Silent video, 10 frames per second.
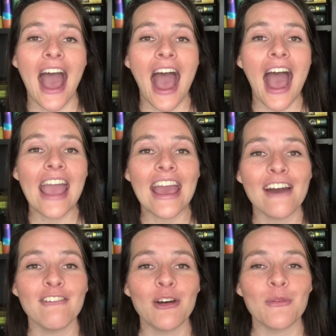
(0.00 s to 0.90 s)
I
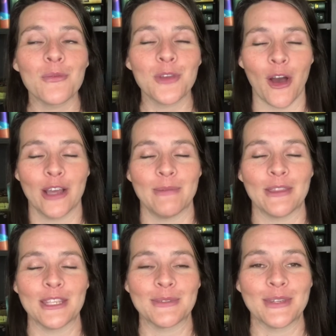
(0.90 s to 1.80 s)
have talked
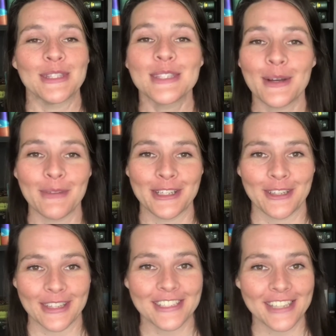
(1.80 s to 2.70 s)
about this one so
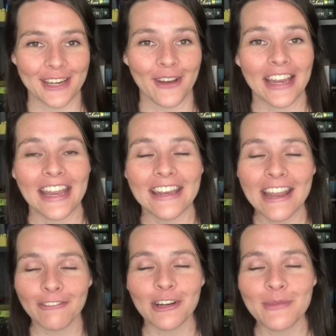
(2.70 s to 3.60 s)
much on this channel, and I
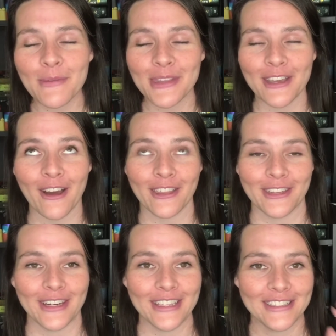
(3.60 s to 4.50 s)
never remember the
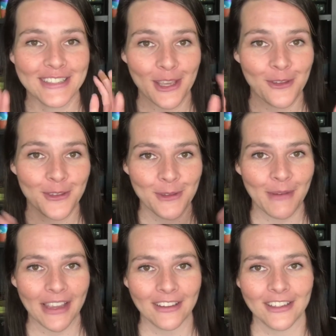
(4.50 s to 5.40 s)
author, and so you
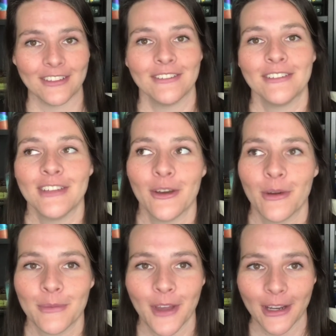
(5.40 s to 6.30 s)
might know
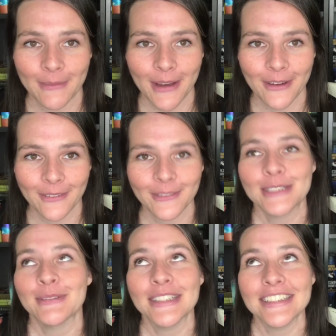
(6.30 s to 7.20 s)
who I'm talking about.
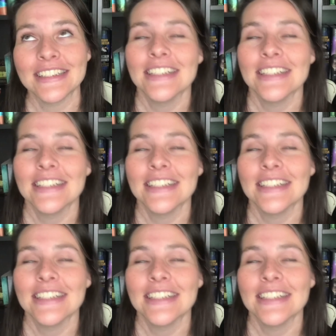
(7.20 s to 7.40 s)
Which one?